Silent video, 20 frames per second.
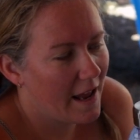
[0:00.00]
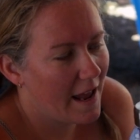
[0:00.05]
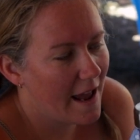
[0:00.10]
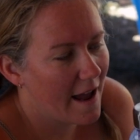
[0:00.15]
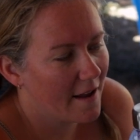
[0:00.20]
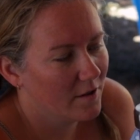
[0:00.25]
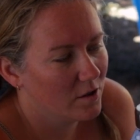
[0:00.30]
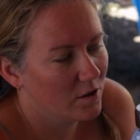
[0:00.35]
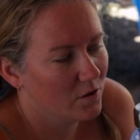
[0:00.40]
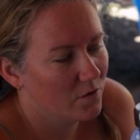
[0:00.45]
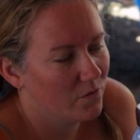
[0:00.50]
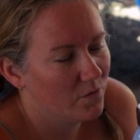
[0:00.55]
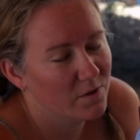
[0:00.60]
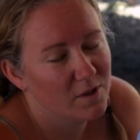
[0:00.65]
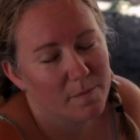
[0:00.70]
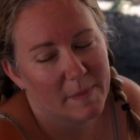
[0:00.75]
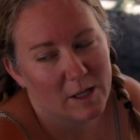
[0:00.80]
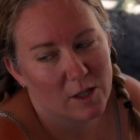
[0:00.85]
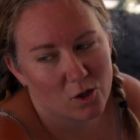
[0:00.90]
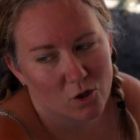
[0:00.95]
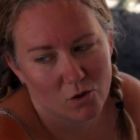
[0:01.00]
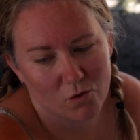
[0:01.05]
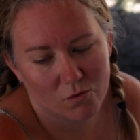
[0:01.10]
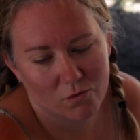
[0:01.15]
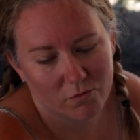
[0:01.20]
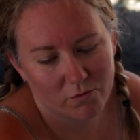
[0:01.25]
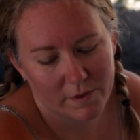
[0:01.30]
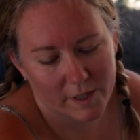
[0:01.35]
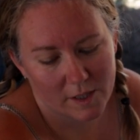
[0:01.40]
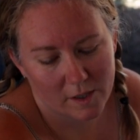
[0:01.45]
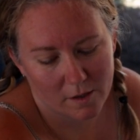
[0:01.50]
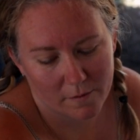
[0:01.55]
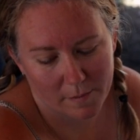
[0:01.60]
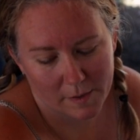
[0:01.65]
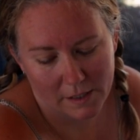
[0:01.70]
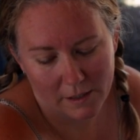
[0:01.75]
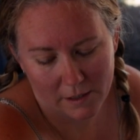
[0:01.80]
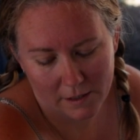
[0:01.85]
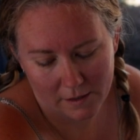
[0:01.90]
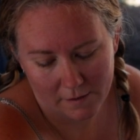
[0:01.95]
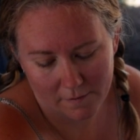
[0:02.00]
house special recipe.